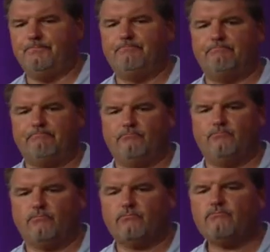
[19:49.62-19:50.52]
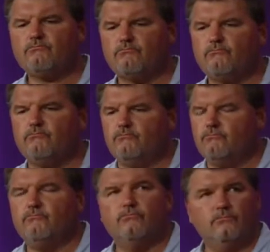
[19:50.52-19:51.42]

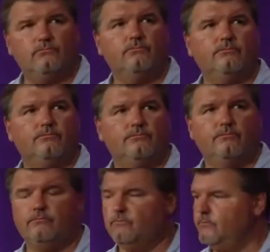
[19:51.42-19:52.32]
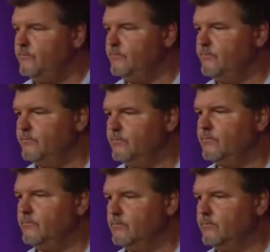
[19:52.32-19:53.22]

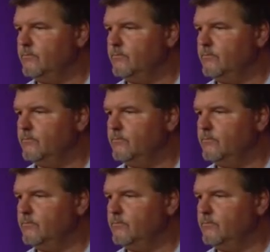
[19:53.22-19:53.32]
This person isn't speaking.